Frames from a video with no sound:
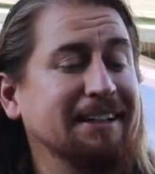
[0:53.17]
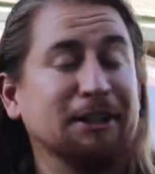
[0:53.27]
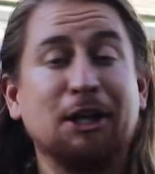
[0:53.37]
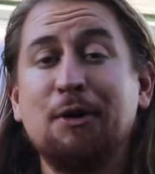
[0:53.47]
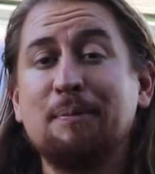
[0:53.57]

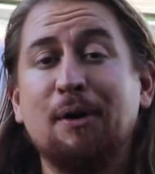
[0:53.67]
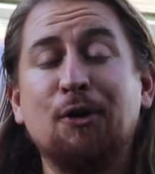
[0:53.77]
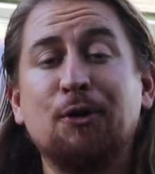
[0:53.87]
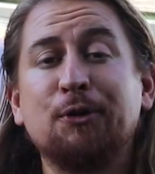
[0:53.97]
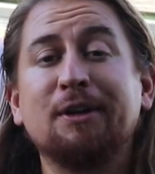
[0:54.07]
Lo and
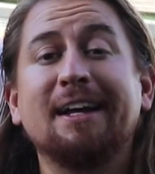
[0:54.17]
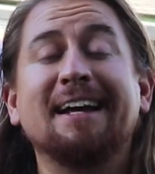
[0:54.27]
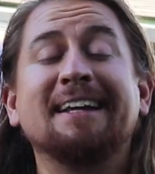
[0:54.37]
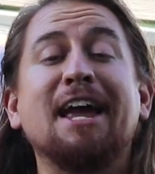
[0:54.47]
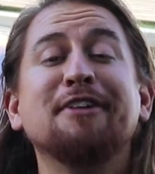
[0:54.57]
behold,
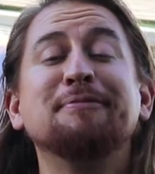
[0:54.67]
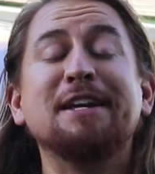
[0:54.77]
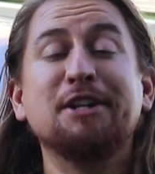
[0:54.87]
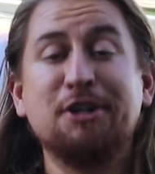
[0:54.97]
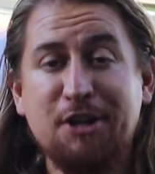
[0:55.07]
gave
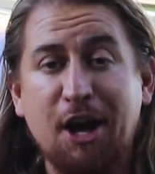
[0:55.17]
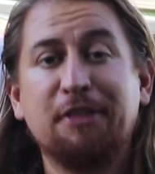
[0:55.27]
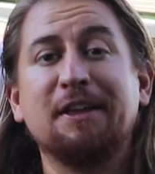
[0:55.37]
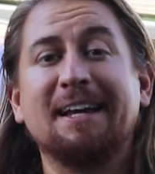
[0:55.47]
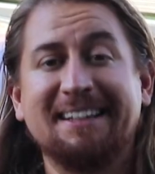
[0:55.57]
me
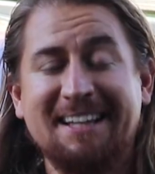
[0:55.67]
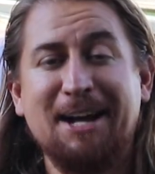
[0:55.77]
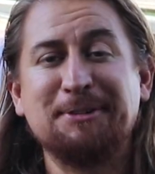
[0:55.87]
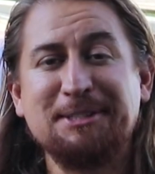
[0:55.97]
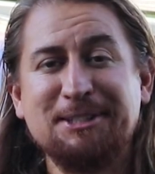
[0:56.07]
nothing that
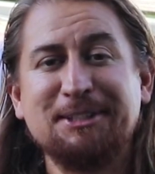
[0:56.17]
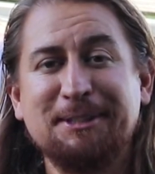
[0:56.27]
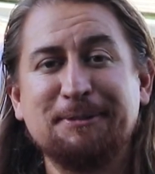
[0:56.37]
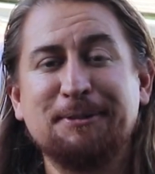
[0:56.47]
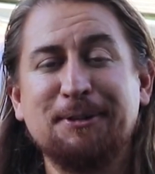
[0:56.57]
I was
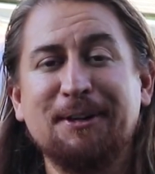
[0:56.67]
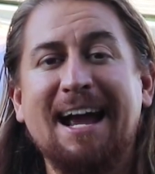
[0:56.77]
looking for.